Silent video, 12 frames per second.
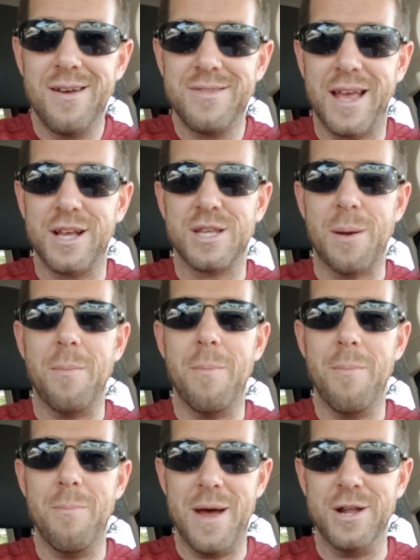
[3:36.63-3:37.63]
thinks that
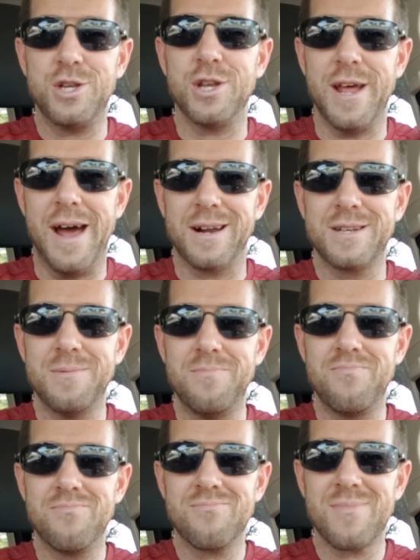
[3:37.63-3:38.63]
men should act.
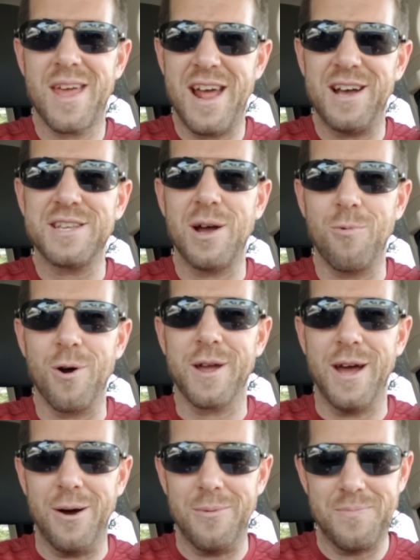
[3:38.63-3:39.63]
And how does that work
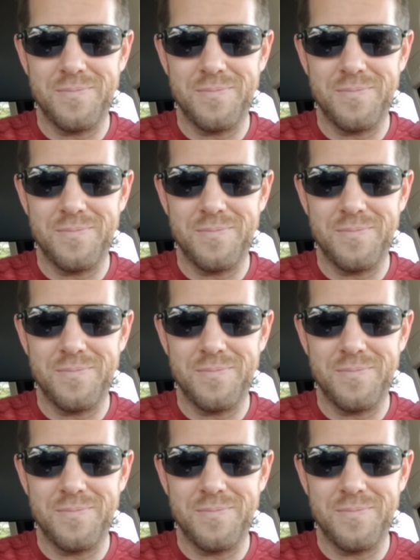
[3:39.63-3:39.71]
out?